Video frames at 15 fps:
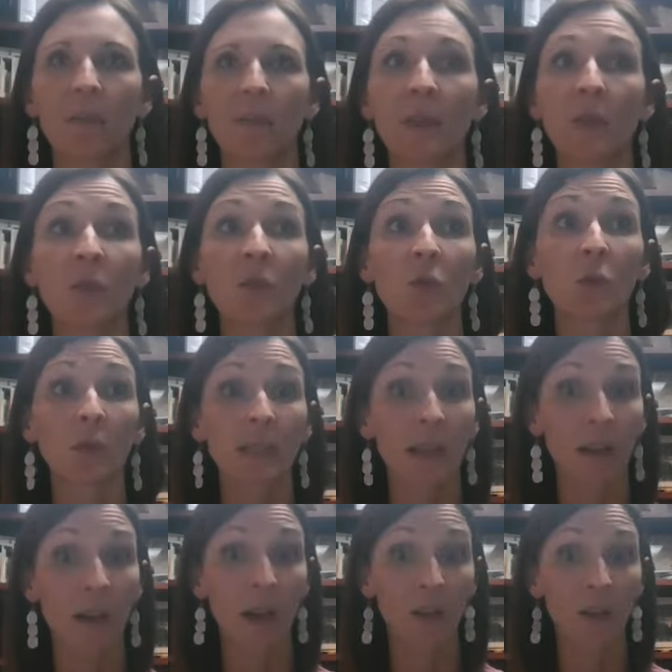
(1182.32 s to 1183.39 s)
some school
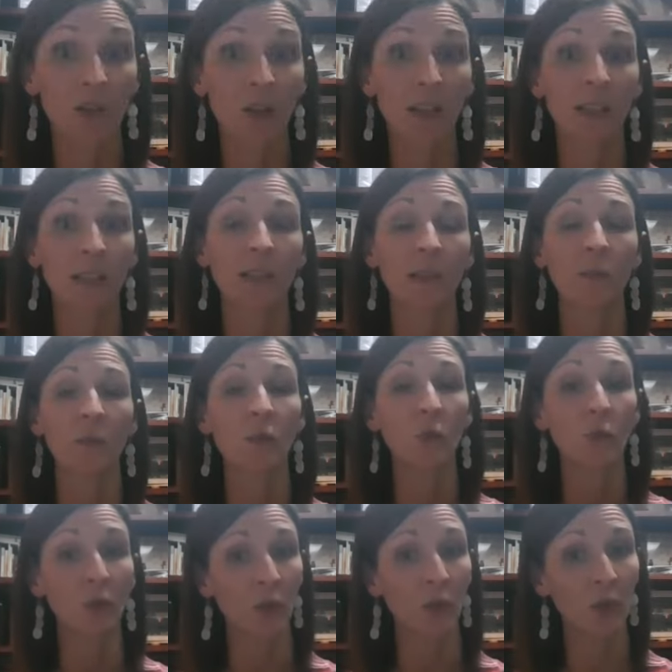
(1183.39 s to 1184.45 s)
psychologists, some
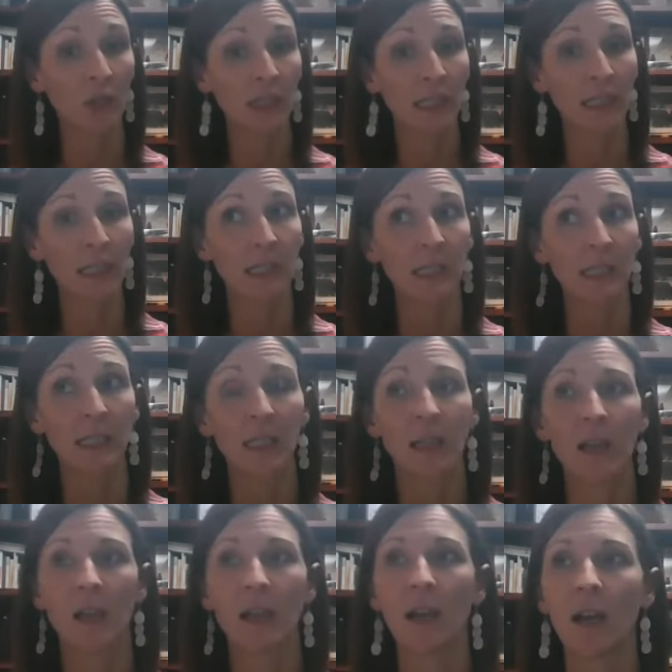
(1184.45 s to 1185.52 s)
school nurses,
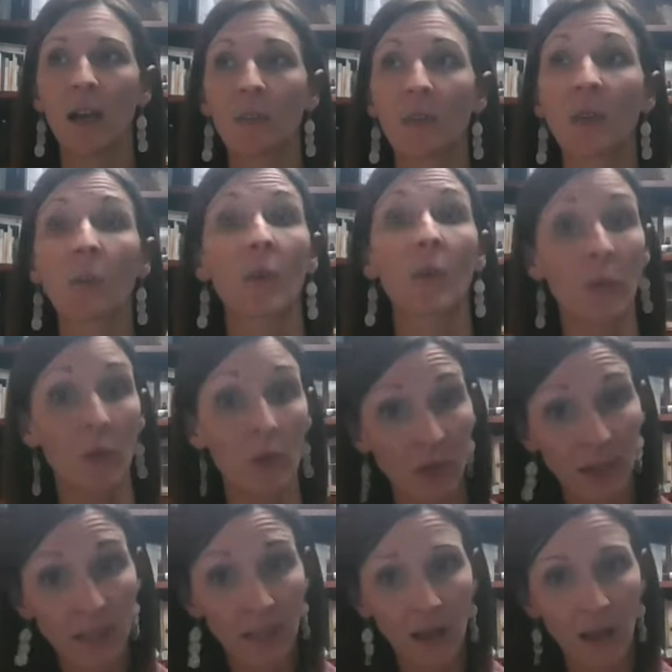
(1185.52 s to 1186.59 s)
some
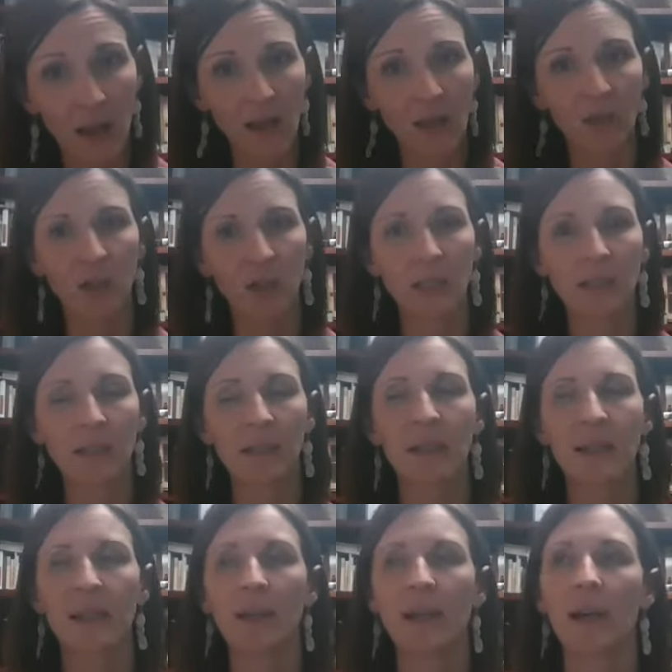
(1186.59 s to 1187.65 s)
community psychologists.
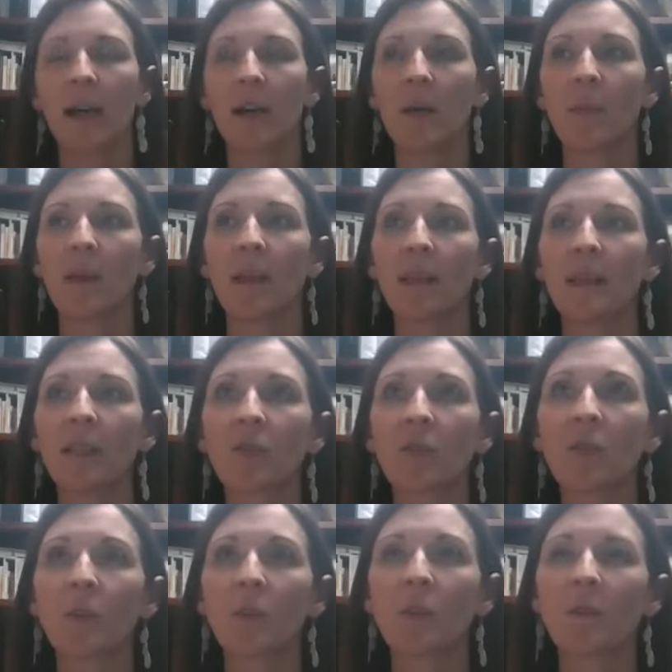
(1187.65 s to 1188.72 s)
And this
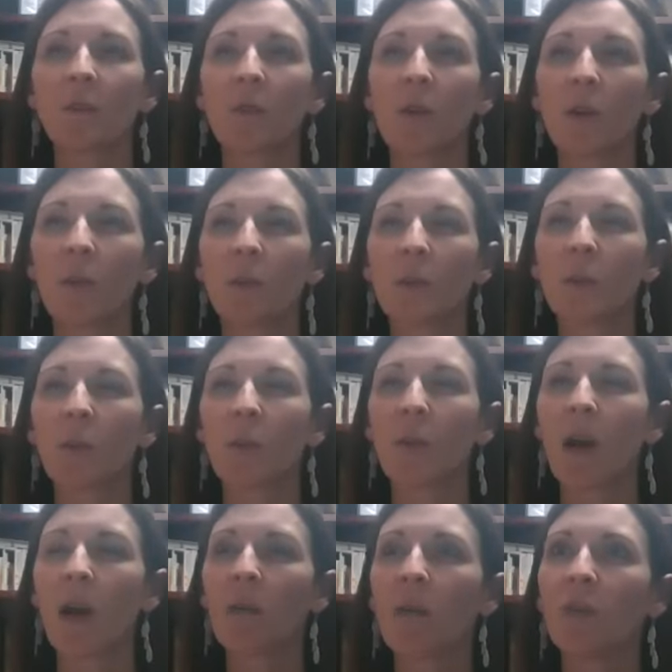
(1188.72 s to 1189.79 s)
group was formed
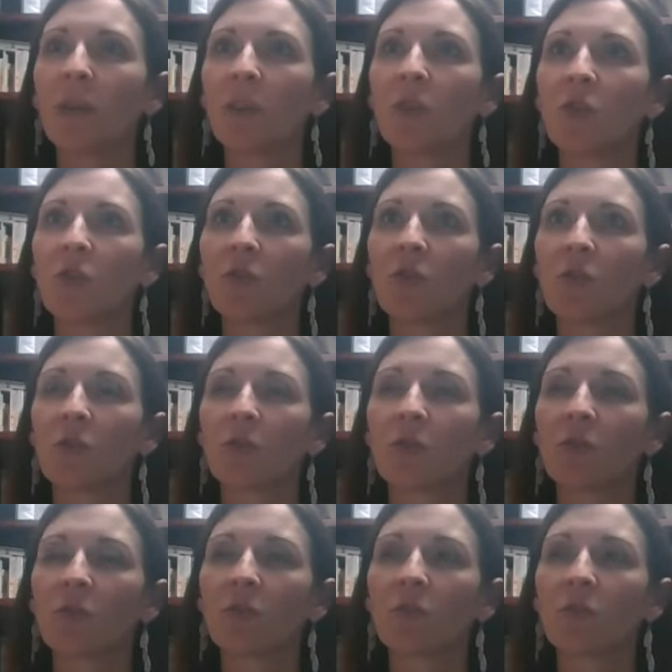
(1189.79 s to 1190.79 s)
probably June.